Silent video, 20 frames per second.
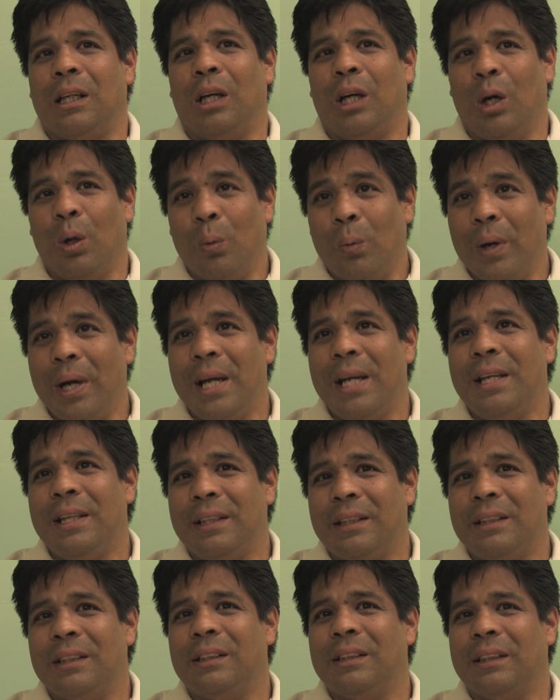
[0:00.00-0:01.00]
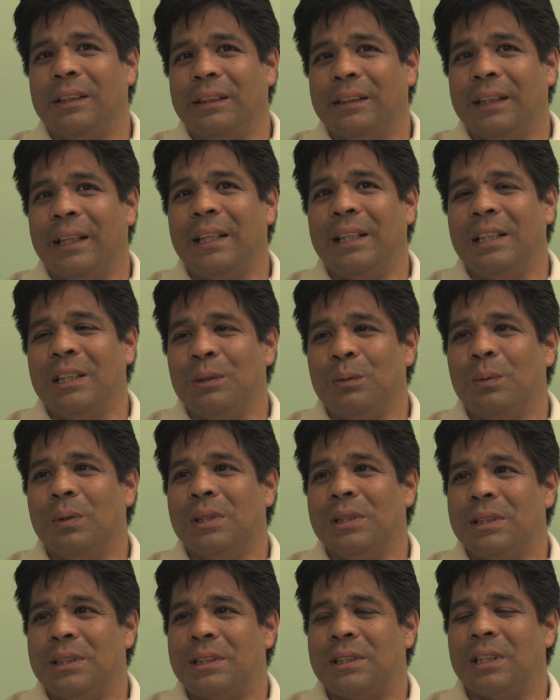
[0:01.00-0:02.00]
a way that it
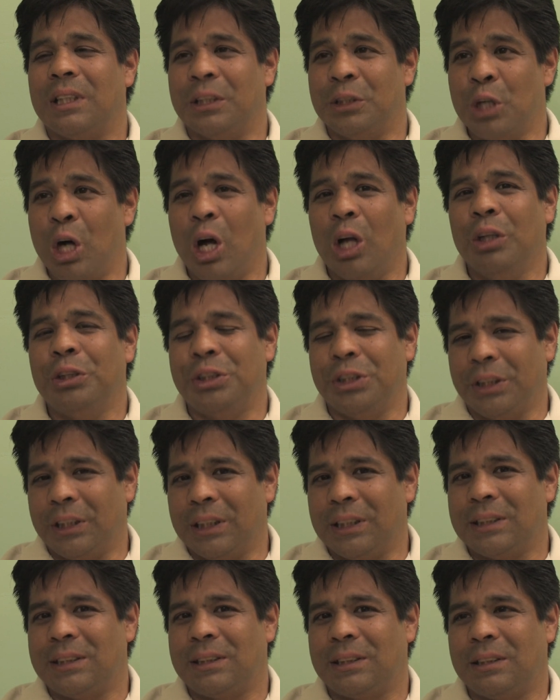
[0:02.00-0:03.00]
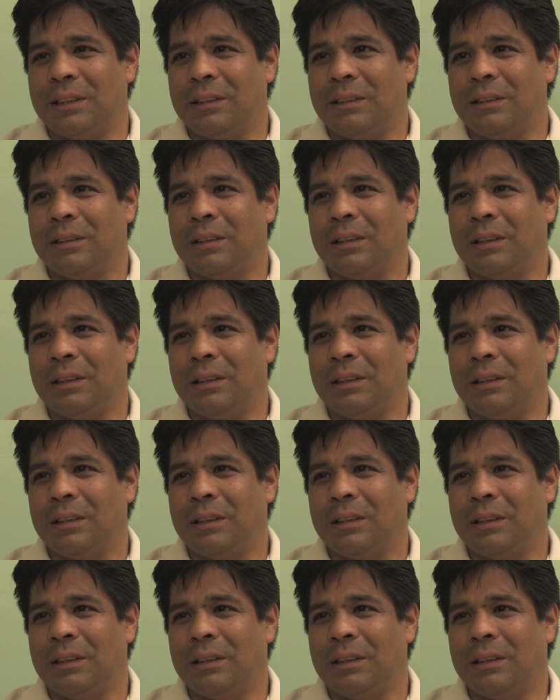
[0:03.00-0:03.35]
was acknowledging us.